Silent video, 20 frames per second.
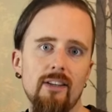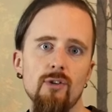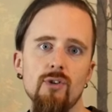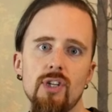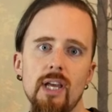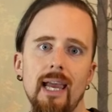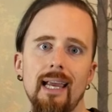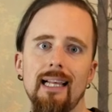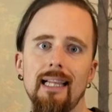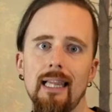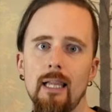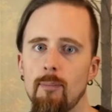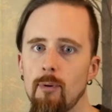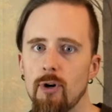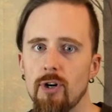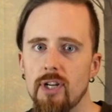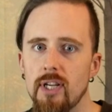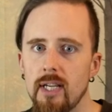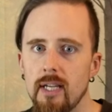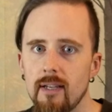to take
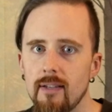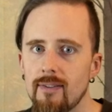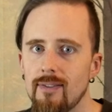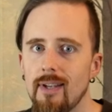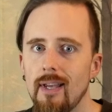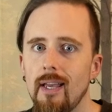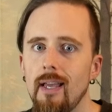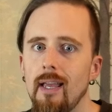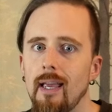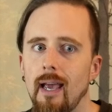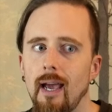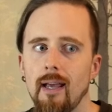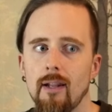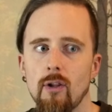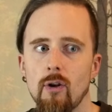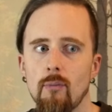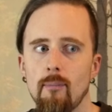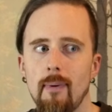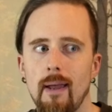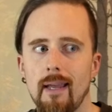liberties and,